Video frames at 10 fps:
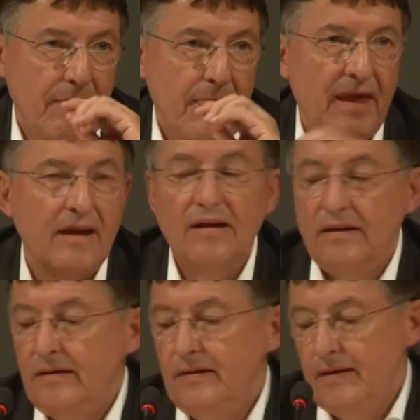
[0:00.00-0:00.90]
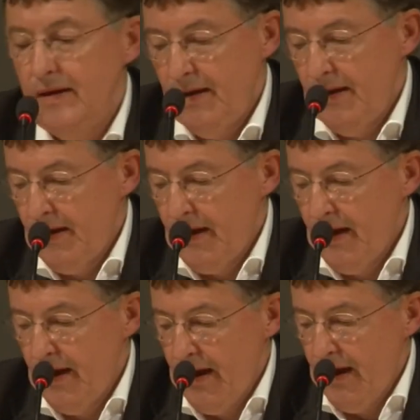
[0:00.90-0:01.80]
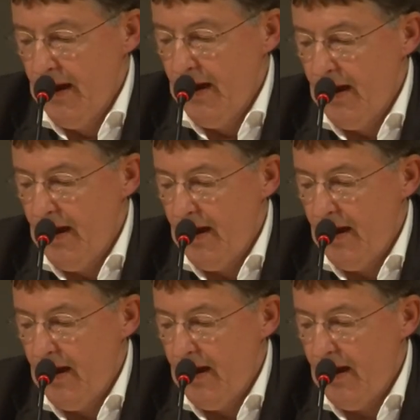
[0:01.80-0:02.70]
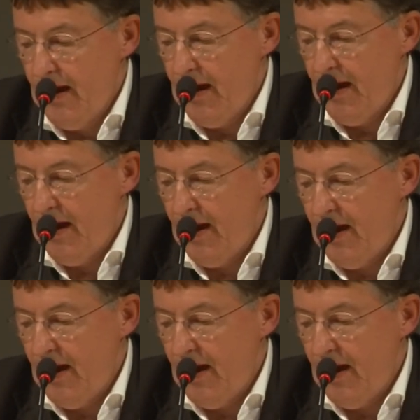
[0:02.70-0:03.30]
(no one is talking)